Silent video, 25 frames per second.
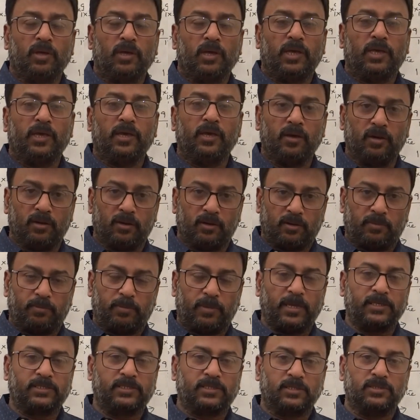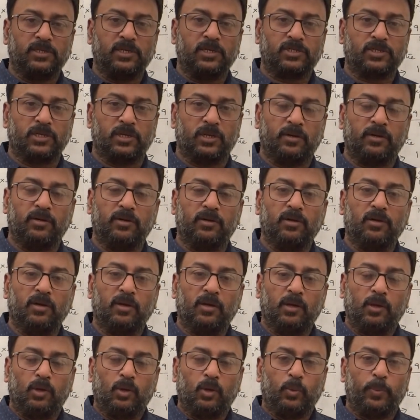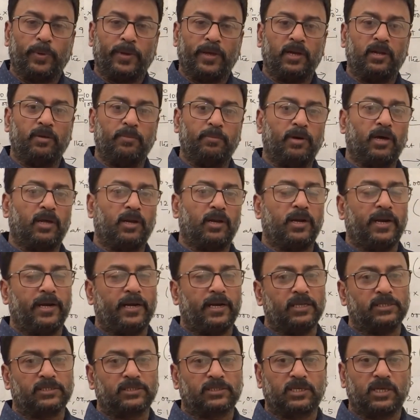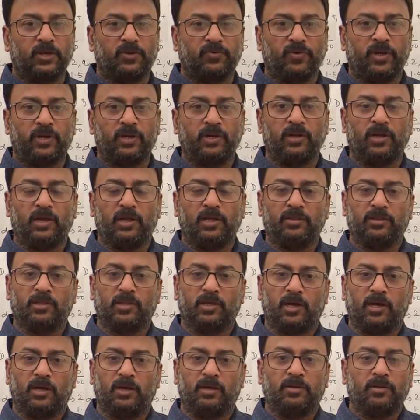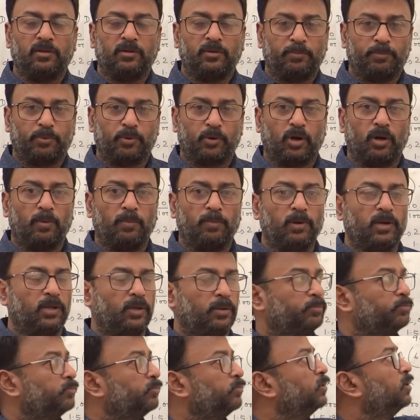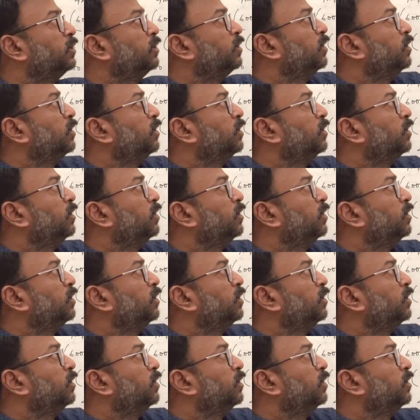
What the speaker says: Here my suggestion, whenever it is given in the problem,